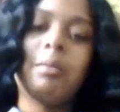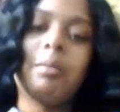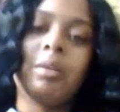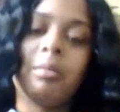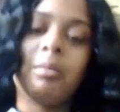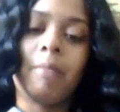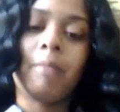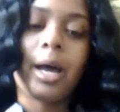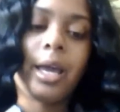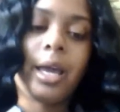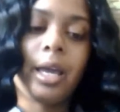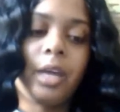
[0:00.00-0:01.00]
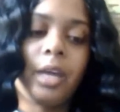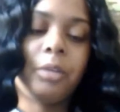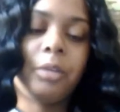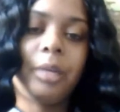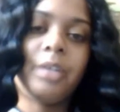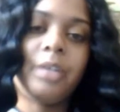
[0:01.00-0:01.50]
but my hair
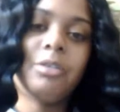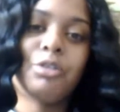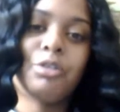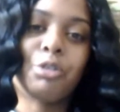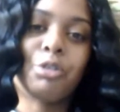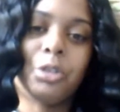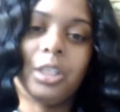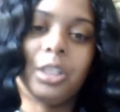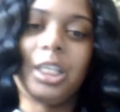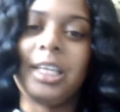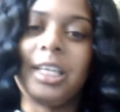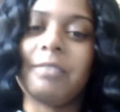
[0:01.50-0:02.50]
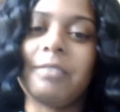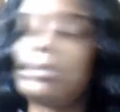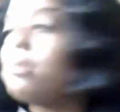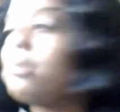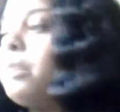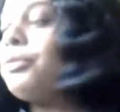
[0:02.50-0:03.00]
man Troy he gave it to
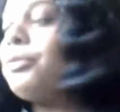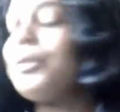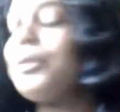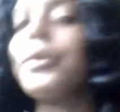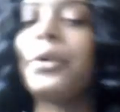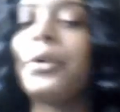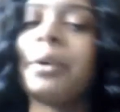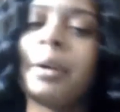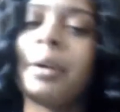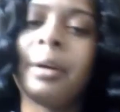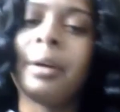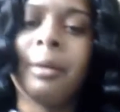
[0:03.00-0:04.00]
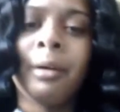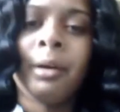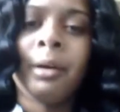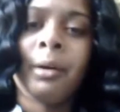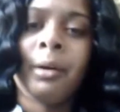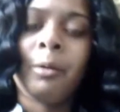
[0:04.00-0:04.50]
me for
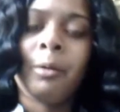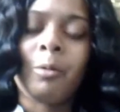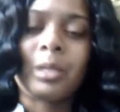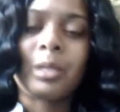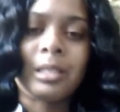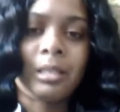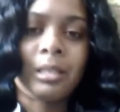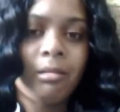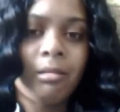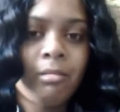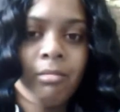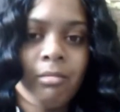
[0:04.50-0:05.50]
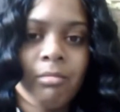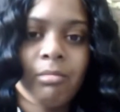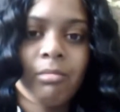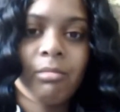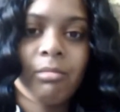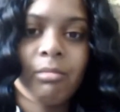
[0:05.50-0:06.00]
one ten.
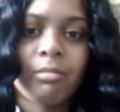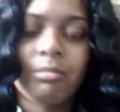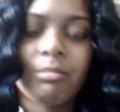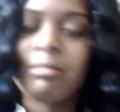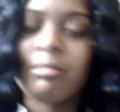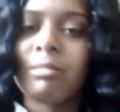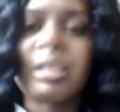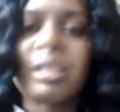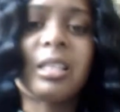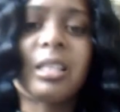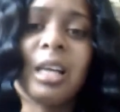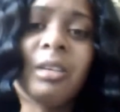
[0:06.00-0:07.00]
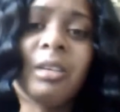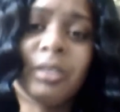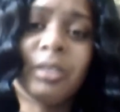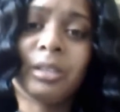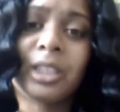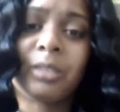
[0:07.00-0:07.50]
The salon
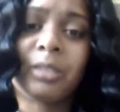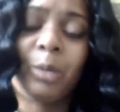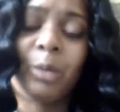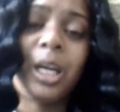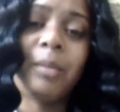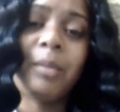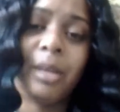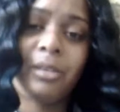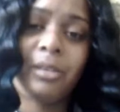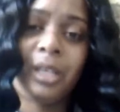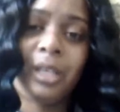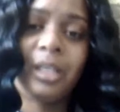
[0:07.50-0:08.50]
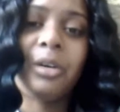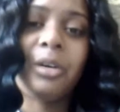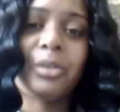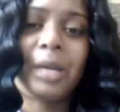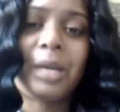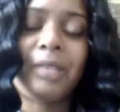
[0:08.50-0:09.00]
also sells where I get my hair done at. They
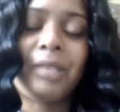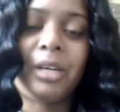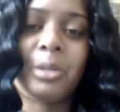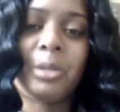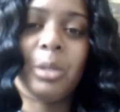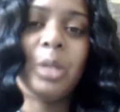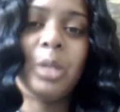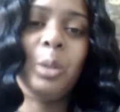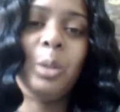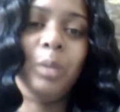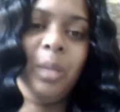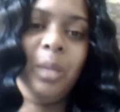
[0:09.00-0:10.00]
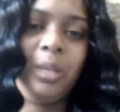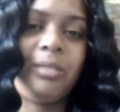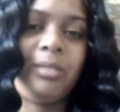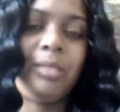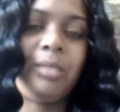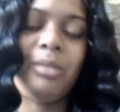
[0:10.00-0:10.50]
also have the hair too. They told me they would give it
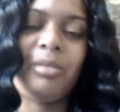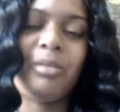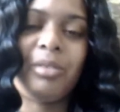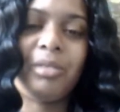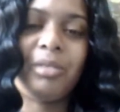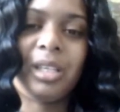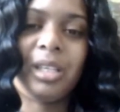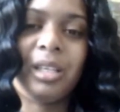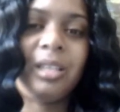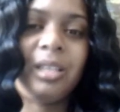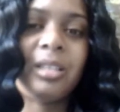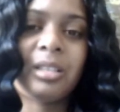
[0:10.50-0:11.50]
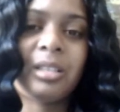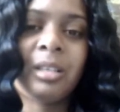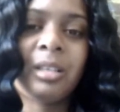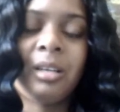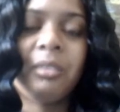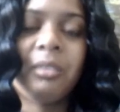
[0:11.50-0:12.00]
to me for fifty each
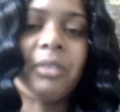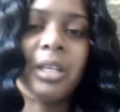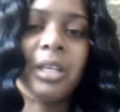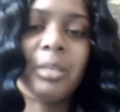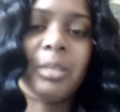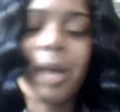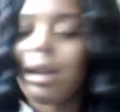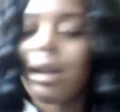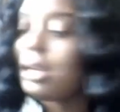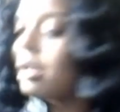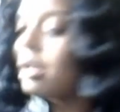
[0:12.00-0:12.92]
for each pack.